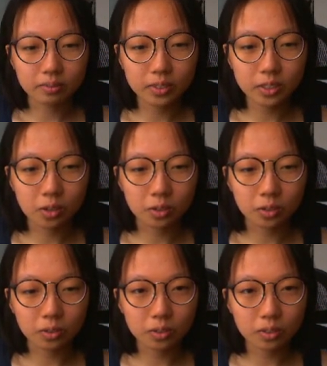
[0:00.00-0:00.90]

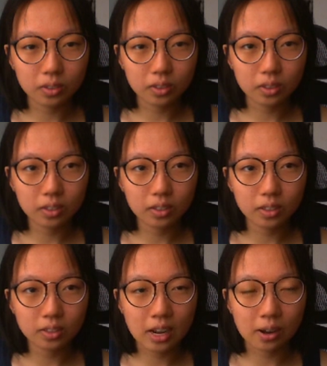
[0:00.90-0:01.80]
So
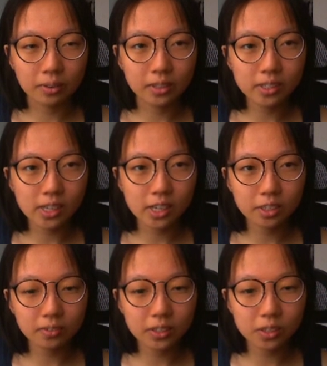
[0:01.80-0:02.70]
now in this
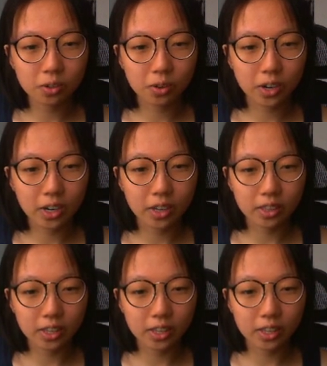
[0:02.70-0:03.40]
section of the story,